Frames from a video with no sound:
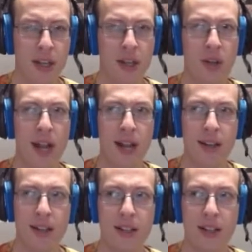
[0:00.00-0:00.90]

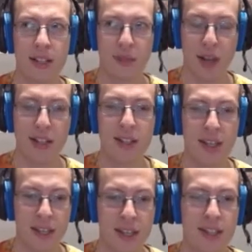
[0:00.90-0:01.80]
not. It depends,
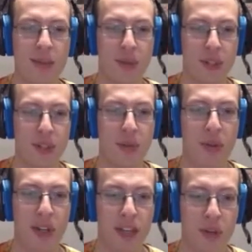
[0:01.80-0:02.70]
like I guess, how much you're gonna be playing,